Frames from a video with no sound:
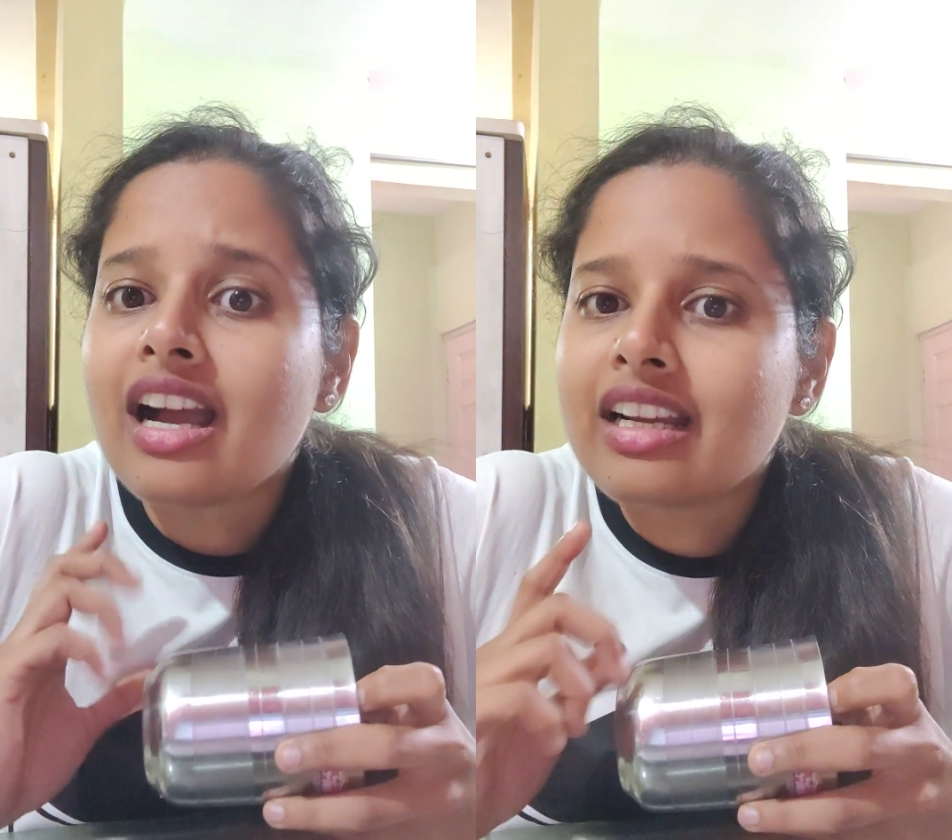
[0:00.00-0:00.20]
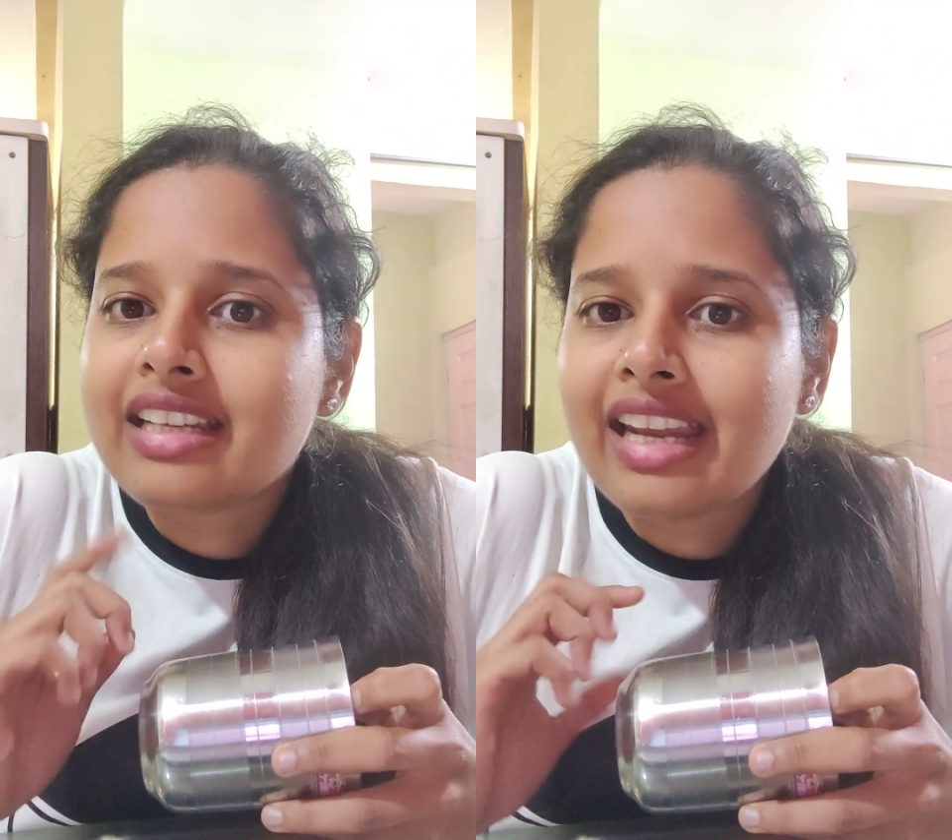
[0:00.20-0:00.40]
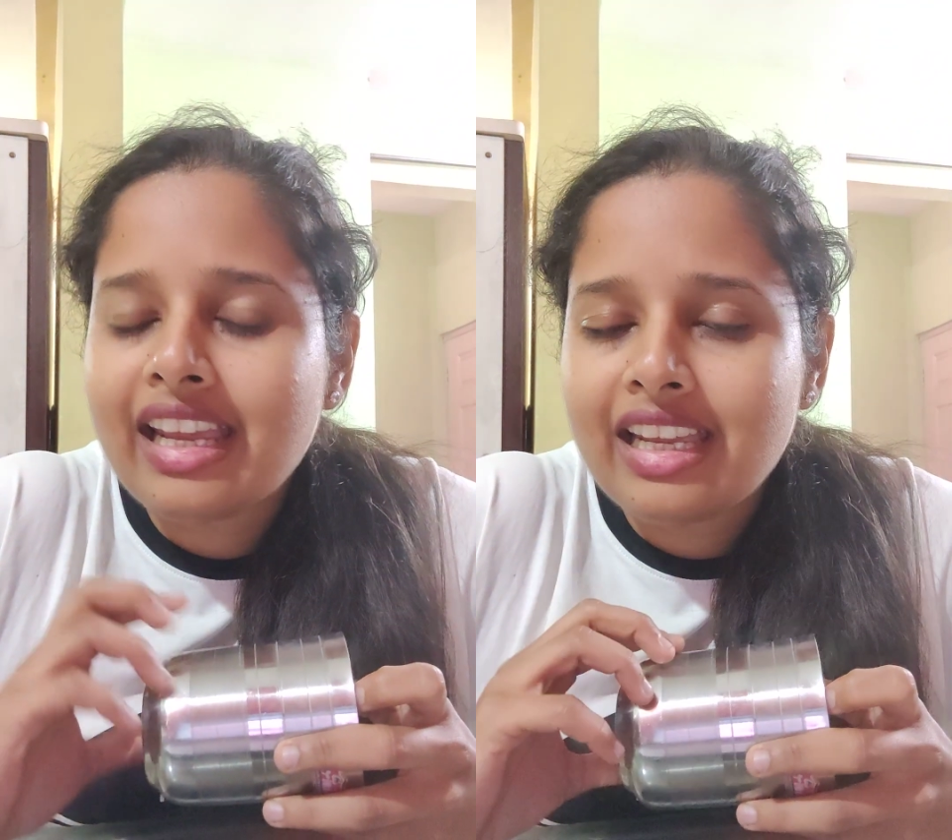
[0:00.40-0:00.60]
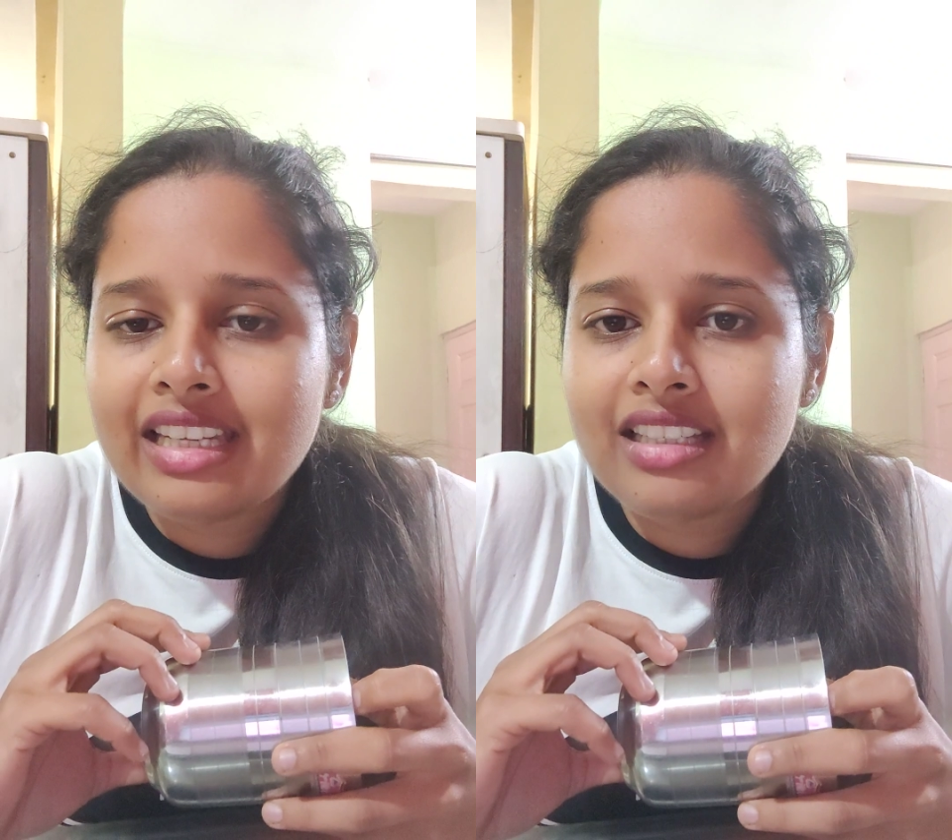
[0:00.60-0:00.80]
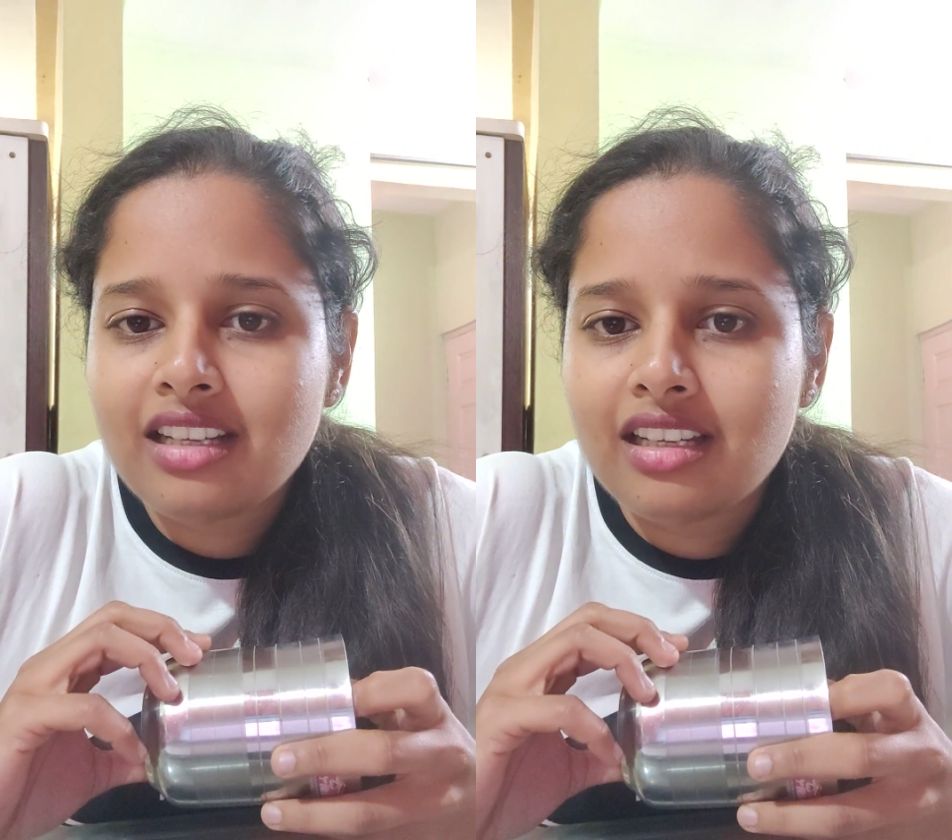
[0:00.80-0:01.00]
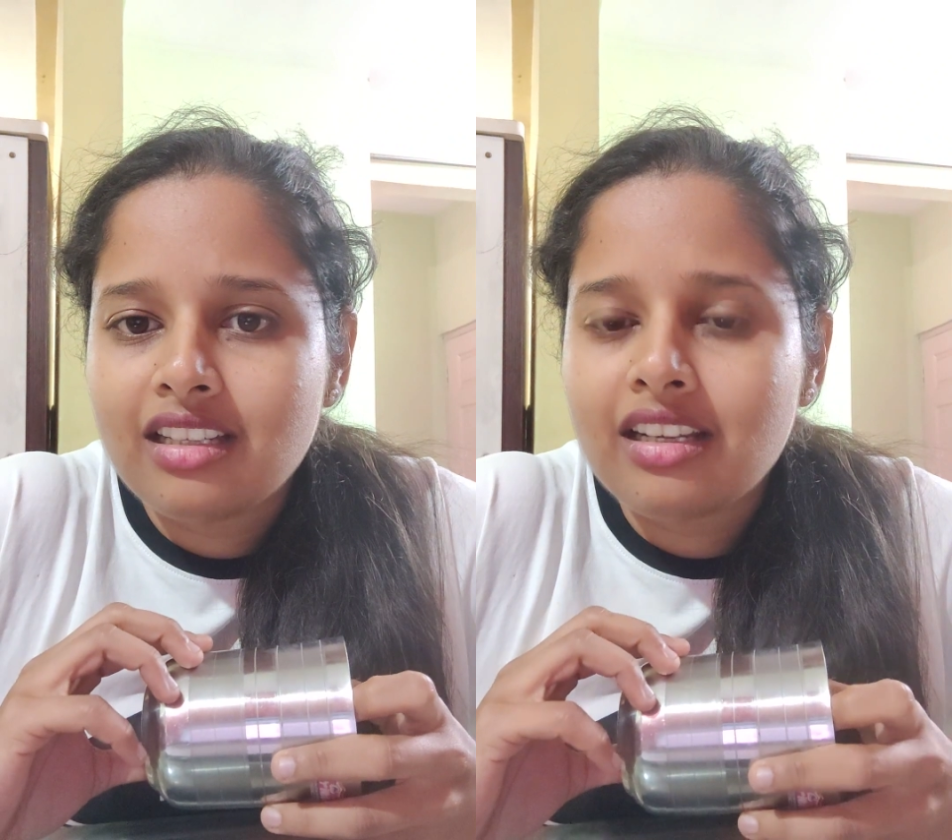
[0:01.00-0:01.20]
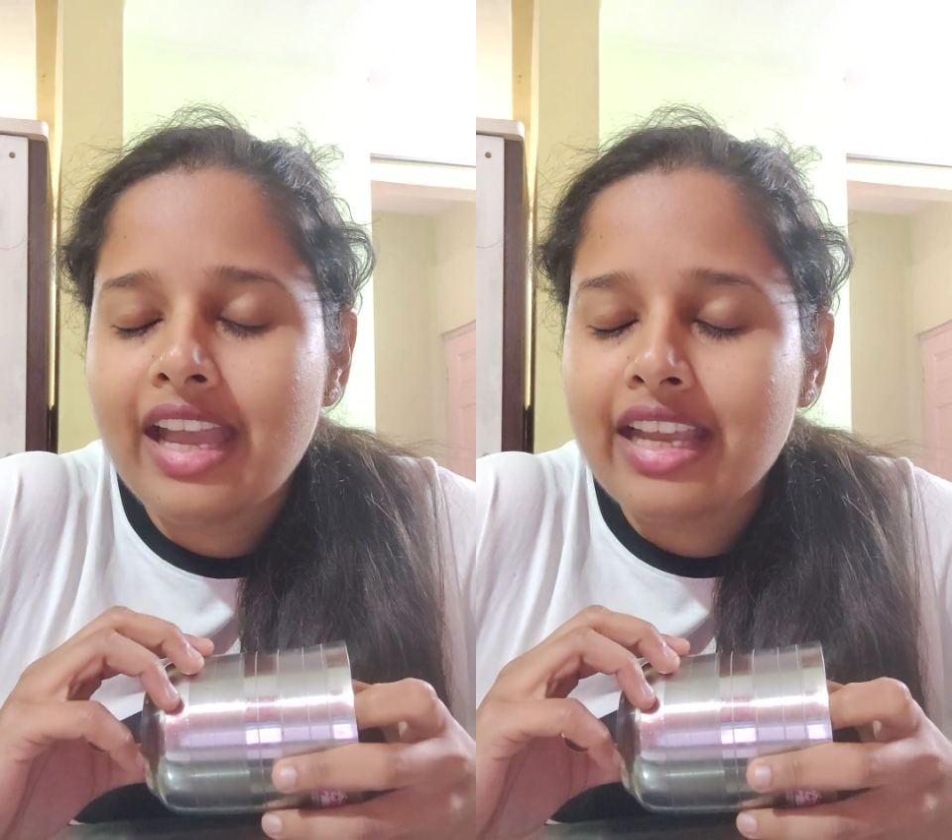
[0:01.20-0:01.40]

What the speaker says: are grey in color